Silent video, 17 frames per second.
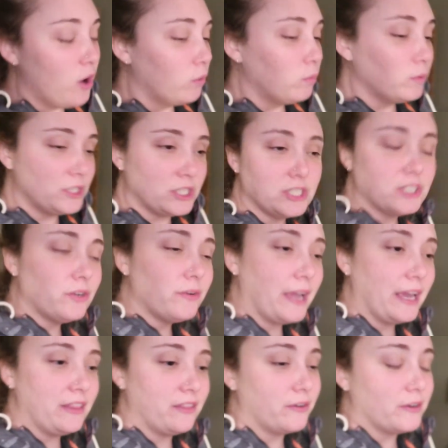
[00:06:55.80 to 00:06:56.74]
which is
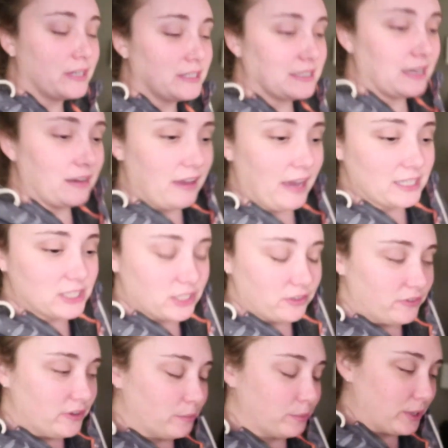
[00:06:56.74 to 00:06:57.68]
okay though because I actually
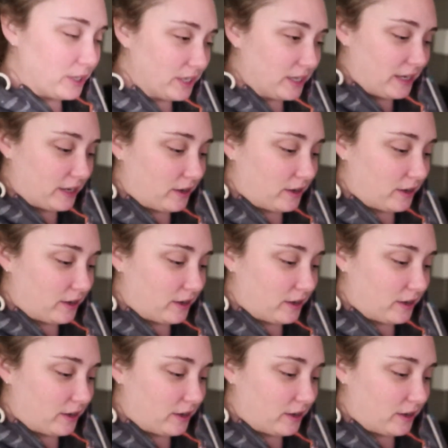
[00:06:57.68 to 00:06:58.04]
feel pretty good.